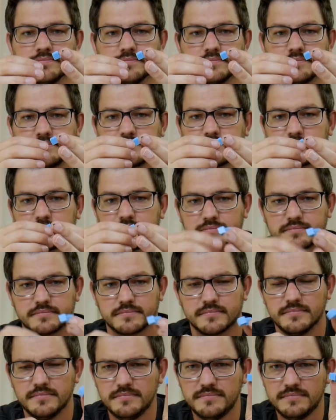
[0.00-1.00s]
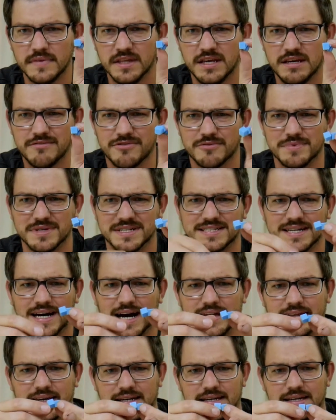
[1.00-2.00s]
Awesome. So what I'm talking
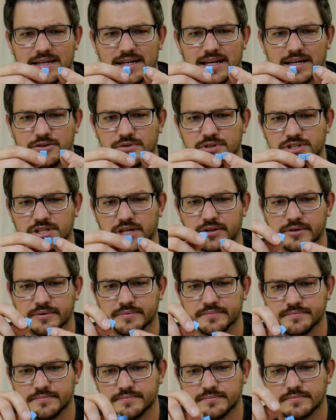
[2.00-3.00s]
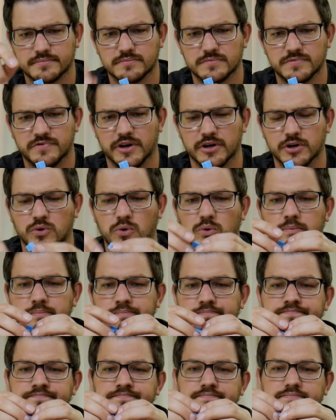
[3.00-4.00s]
about here is just basically how I got
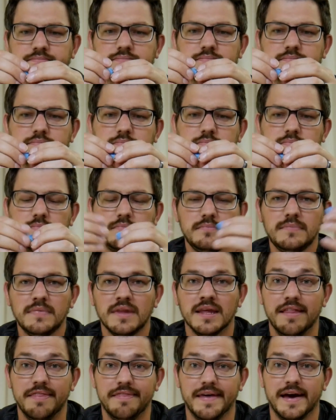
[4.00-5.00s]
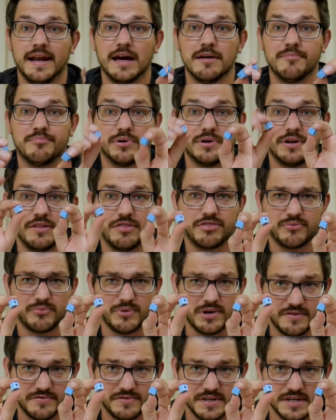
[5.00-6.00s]
these to work, which was
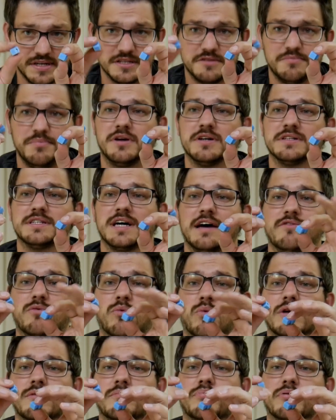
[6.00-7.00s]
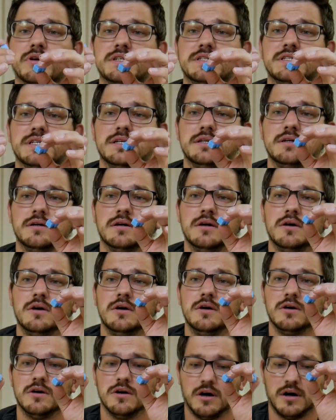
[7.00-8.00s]
adding in that seven millimeter
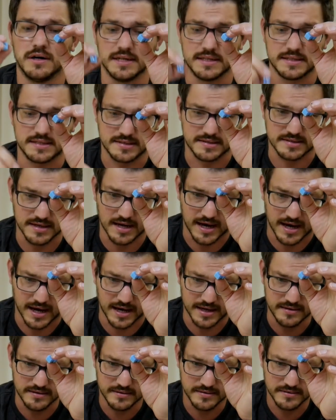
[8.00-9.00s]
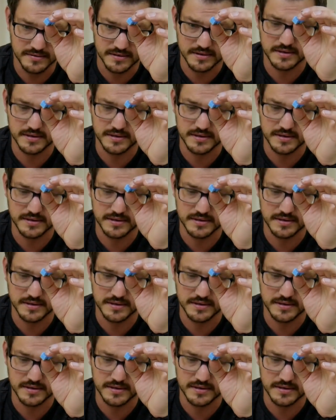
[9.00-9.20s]
void for